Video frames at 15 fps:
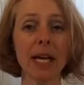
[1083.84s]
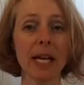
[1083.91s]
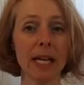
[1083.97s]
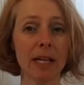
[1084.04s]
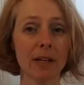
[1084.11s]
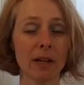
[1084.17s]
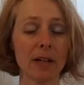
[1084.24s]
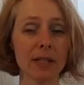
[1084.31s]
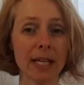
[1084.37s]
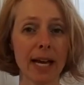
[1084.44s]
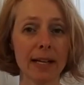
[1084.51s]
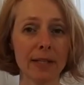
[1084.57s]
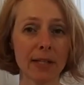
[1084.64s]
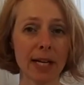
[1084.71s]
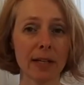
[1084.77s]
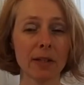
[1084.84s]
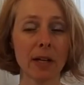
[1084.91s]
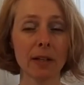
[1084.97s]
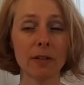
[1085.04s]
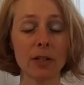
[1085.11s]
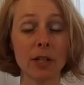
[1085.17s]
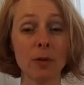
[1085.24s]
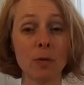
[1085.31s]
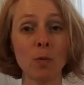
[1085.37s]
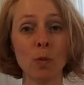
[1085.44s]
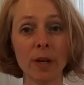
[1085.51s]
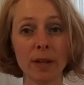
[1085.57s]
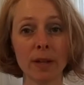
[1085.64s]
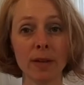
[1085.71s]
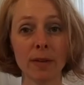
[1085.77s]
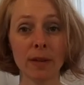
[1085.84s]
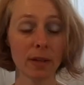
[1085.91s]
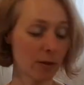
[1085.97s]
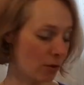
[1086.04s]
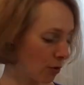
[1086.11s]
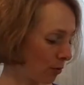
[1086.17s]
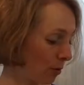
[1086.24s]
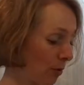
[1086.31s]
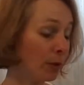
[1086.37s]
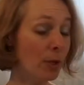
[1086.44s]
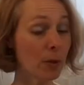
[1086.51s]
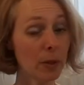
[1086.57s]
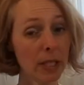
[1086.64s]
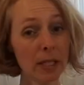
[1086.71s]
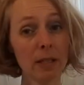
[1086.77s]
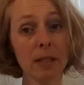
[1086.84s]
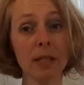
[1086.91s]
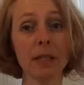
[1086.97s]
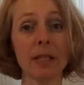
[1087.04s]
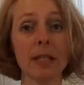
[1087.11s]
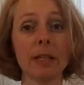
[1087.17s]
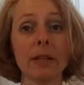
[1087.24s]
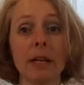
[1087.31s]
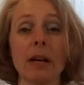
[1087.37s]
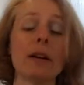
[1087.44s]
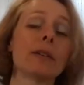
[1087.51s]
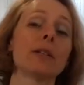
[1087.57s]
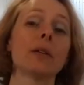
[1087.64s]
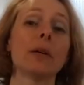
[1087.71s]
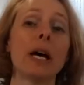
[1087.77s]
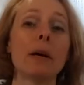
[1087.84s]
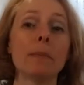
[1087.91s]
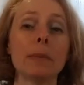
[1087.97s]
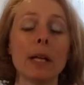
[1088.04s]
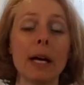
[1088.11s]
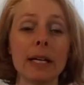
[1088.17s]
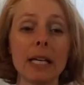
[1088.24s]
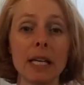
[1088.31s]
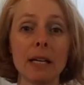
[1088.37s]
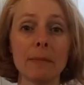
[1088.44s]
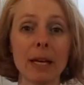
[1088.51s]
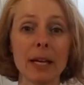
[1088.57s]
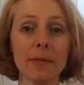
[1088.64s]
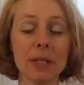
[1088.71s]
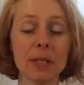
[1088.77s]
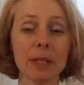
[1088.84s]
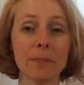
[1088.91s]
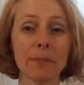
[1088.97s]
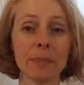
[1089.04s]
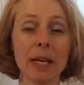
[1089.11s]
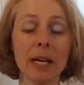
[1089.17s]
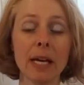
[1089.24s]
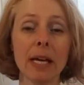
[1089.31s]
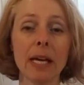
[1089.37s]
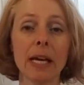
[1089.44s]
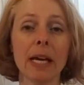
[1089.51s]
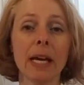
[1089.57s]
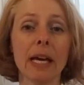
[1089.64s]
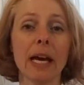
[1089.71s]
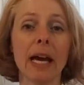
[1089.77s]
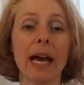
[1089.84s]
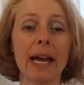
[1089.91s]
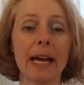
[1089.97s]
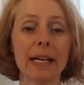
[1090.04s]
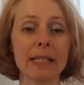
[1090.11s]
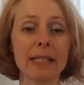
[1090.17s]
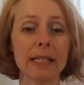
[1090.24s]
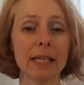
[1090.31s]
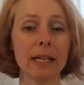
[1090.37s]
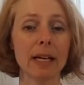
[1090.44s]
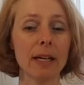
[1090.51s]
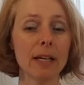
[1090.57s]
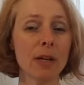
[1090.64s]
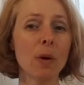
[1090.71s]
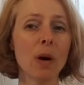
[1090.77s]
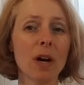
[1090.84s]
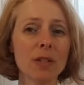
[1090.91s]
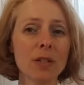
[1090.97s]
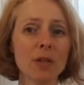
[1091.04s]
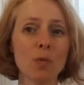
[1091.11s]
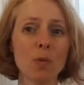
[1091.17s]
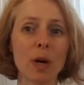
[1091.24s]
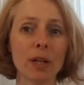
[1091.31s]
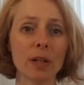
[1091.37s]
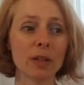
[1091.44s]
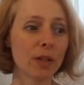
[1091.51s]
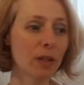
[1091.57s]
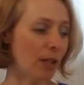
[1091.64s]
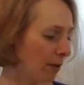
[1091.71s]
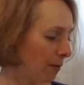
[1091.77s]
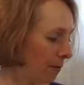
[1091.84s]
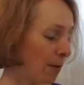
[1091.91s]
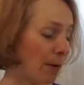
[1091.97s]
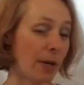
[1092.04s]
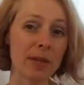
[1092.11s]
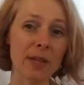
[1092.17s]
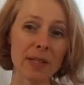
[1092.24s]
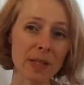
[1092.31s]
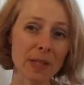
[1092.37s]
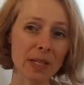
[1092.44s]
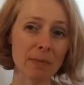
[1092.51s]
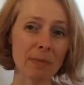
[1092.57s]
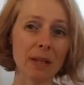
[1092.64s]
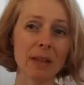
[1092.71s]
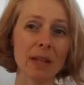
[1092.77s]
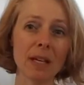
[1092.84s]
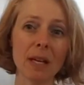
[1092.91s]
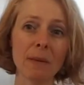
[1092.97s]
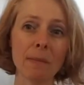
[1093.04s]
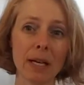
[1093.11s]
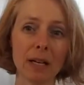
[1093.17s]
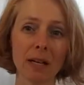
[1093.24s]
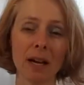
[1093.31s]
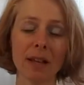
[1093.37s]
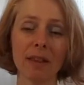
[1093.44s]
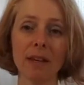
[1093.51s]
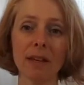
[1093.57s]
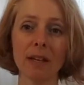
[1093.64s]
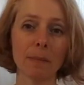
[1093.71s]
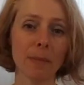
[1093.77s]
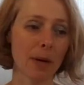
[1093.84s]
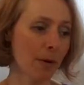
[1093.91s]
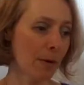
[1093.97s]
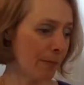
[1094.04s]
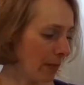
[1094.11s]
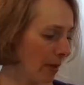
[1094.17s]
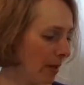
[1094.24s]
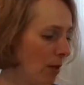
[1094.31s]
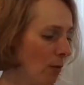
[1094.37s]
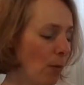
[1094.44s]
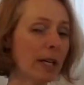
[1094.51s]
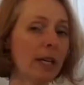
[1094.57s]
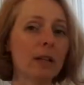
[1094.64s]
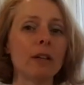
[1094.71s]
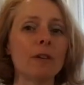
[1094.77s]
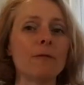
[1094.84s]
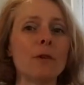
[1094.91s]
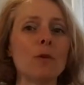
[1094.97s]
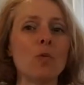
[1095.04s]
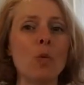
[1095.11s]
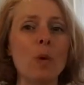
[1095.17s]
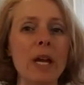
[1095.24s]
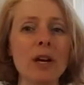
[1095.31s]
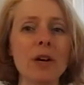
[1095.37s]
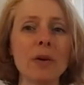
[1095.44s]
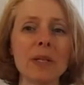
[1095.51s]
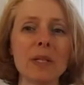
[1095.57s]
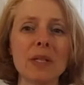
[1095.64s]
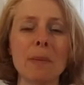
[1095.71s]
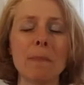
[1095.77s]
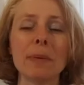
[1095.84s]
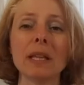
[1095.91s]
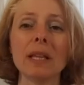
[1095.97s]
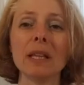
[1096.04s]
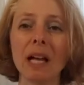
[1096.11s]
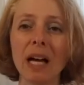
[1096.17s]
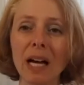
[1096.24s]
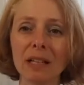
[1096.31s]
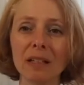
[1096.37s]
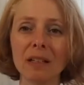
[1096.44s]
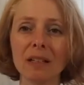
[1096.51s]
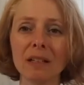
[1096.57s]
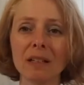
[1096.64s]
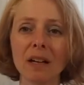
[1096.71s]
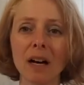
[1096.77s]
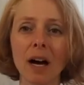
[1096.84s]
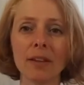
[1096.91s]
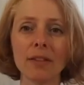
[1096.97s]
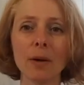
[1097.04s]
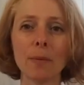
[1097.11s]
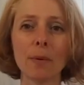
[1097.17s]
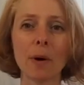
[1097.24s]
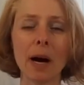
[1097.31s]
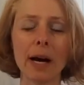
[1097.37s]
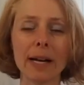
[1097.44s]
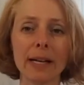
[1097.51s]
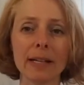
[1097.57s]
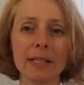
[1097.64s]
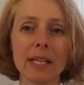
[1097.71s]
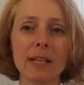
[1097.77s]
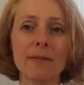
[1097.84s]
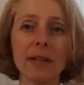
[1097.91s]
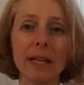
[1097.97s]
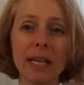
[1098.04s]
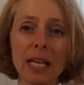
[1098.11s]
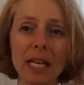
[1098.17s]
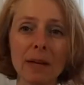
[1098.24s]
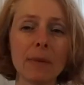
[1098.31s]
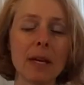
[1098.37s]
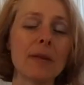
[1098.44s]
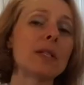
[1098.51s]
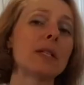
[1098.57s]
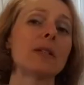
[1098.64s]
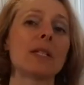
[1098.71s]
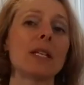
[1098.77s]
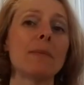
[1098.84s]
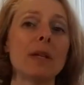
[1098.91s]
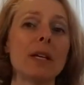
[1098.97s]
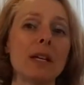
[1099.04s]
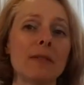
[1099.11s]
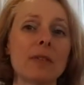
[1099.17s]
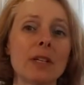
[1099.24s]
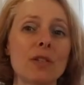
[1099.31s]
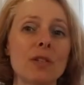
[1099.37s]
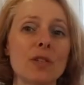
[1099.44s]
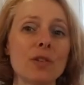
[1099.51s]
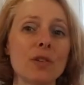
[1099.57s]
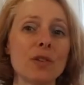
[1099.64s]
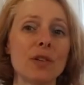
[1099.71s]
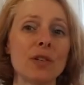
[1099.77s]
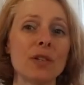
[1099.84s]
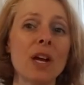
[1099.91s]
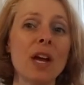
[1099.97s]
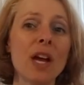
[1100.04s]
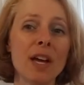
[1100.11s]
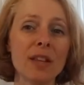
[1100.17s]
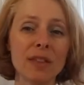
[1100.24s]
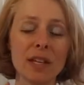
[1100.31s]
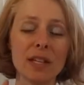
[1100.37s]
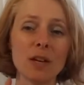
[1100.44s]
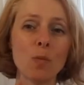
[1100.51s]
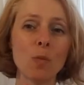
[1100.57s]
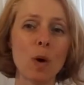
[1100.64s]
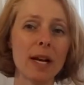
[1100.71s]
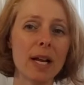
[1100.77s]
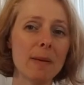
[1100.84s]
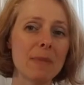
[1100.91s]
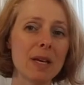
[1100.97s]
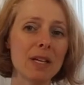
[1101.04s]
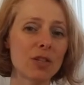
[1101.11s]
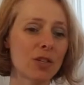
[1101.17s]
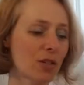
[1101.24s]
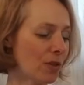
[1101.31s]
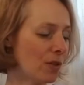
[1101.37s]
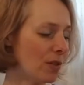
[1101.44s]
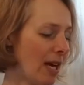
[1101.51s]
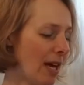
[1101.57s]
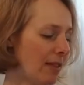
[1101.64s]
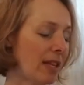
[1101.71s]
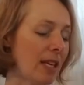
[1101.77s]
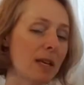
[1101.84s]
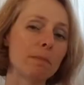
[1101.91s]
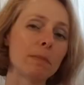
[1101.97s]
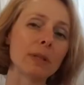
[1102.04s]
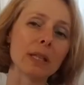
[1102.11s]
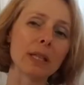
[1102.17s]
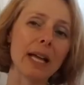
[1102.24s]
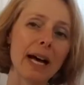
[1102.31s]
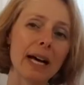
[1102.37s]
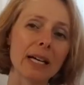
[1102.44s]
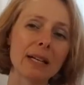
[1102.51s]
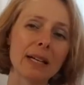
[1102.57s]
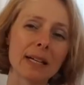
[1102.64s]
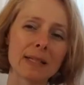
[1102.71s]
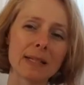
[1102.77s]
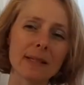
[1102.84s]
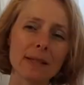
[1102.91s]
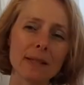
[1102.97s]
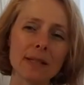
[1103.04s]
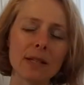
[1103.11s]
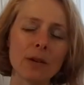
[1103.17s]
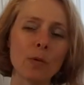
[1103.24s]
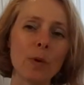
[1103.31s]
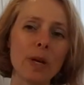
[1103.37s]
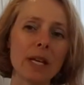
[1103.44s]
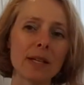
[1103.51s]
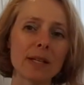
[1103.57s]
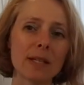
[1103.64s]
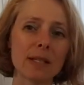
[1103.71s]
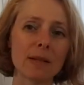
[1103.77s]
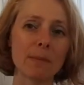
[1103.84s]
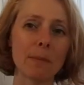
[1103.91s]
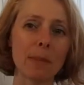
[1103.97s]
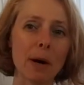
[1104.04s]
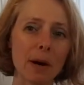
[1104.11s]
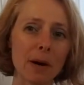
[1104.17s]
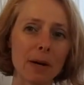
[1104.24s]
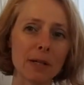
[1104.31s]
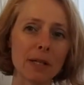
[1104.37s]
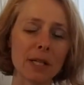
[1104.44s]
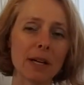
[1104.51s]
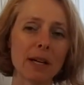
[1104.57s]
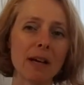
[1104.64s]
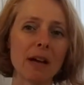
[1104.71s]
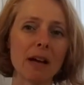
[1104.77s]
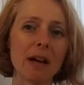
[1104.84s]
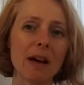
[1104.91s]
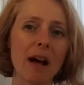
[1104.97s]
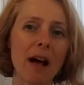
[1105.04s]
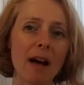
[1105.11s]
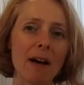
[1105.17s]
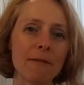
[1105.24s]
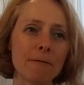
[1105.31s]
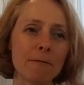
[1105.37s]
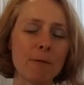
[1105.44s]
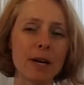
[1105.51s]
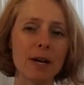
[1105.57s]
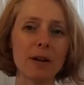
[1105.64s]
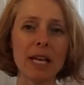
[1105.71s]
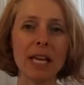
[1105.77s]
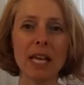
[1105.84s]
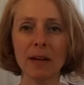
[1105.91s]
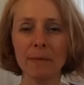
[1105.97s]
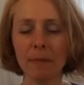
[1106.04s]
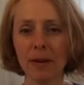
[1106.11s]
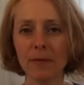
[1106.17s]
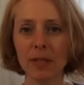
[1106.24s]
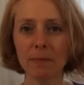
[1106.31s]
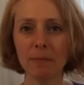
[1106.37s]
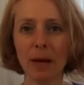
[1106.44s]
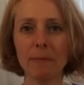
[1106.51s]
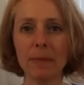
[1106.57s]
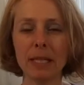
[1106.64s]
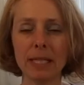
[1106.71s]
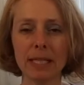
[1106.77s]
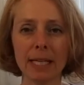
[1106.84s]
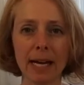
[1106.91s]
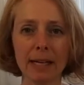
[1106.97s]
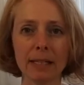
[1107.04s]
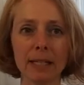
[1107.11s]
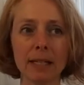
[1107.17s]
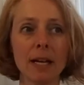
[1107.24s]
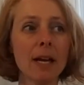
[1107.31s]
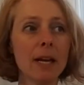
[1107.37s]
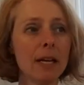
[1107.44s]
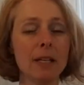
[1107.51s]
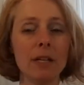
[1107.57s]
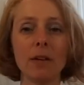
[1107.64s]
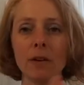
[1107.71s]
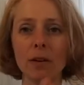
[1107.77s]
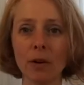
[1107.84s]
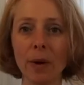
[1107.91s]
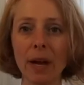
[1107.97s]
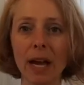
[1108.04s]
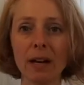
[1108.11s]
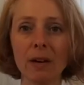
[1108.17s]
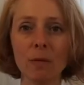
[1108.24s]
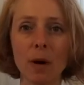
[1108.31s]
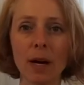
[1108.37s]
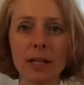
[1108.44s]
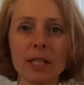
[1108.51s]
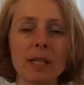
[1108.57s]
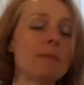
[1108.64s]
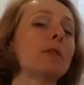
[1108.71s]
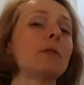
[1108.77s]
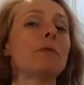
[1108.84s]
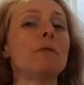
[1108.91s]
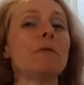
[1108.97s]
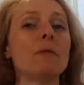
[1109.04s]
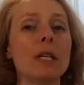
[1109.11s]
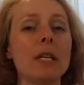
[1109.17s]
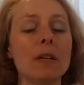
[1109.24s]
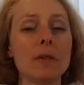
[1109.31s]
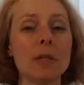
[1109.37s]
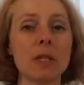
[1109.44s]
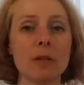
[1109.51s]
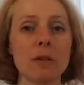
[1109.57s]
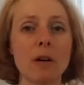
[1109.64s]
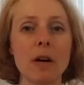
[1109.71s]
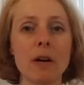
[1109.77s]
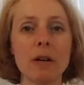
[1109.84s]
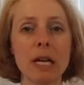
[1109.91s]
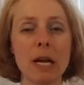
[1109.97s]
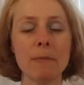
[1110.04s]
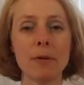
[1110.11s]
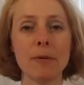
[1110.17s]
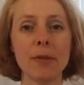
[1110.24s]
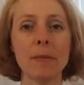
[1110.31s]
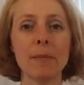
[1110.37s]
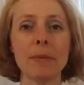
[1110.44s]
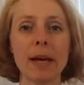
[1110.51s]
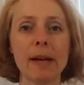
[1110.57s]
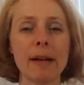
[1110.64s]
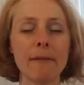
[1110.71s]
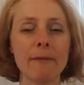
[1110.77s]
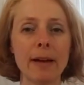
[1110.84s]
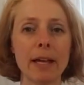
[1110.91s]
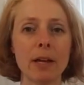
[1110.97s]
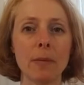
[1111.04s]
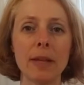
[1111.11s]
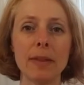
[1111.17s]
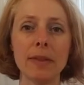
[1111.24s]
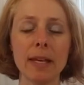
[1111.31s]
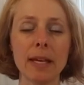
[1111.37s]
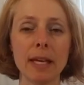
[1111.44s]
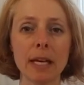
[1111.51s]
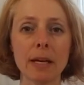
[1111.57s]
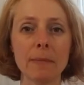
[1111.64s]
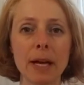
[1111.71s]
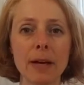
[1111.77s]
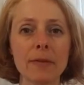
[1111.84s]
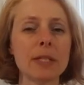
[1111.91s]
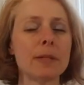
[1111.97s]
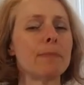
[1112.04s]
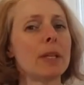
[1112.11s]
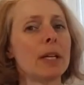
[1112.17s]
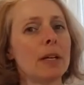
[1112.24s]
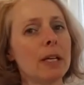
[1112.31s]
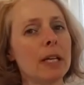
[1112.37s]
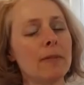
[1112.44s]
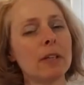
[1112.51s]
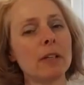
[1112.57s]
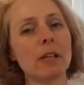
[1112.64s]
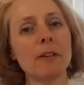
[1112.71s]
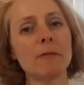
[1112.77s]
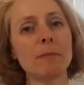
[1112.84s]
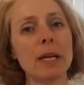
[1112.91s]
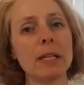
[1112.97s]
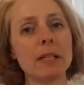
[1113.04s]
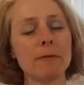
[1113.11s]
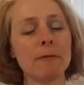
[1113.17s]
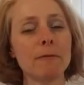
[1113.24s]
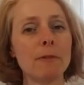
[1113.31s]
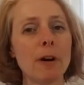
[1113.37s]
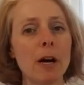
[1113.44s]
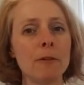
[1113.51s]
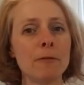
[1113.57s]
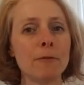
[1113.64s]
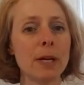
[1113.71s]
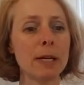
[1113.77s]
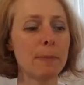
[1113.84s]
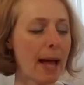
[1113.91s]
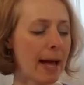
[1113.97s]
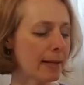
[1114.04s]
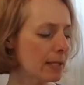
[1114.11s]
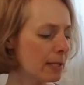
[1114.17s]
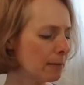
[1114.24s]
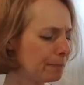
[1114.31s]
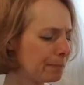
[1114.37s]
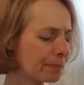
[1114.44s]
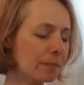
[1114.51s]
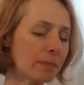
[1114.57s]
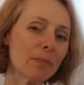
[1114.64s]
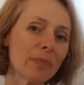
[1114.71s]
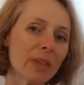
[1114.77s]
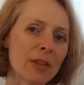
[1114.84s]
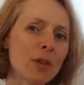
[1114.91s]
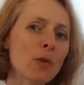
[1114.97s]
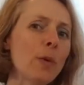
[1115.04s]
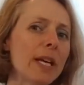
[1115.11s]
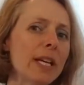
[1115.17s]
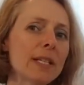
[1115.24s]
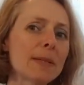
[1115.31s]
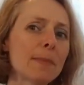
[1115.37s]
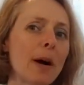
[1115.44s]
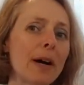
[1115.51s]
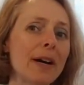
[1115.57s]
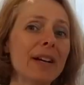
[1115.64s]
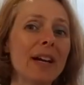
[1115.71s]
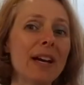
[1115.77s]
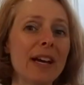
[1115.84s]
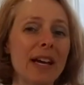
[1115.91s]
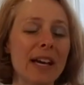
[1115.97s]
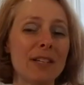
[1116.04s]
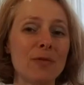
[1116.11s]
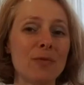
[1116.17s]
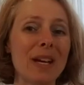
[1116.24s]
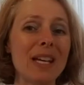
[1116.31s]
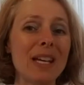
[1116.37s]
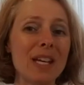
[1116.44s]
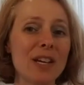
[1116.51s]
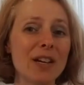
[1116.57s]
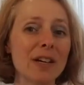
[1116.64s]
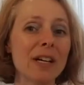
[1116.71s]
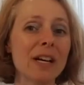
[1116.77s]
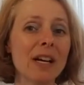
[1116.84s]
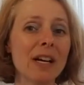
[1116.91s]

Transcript: It also has technology within the control unit to also help block EMFs. And you also want to look for, this is something that you might not think about, you want to look for where is the plug on the product. If EMFs is something of concern, then you want to make sure that the plug, because this is the weakest part of where EMFs might be detected. You can go ahead and watch some different videos. There are a number of them that evaluate the EMFs that are given off by different far infrared mats. The weakest part is right here.